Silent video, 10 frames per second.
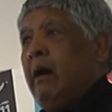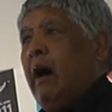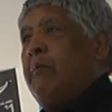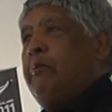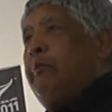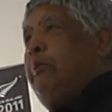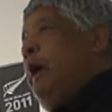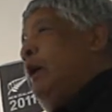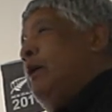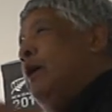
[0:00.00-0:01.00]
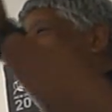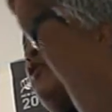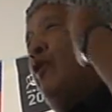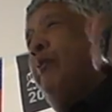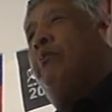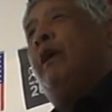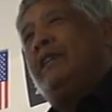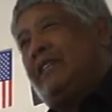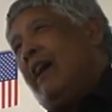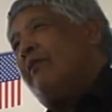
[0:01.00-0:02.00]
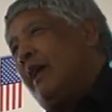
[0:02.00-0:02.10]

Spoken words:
I'm prepared to go and strap myself